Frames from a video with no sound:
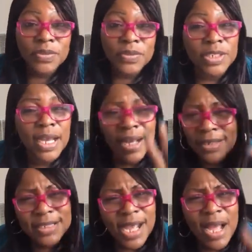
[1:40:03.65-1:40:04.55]
So
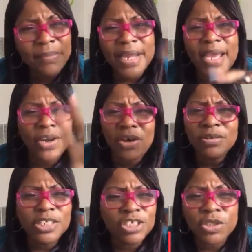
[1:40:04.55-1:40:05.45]
y'all calm down
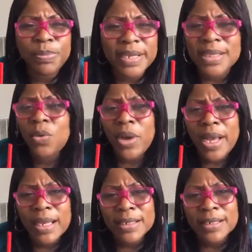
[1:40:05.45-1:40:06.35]
on disrespecting
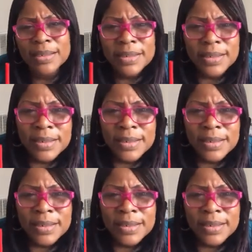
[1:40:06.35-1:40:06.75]
Wiley.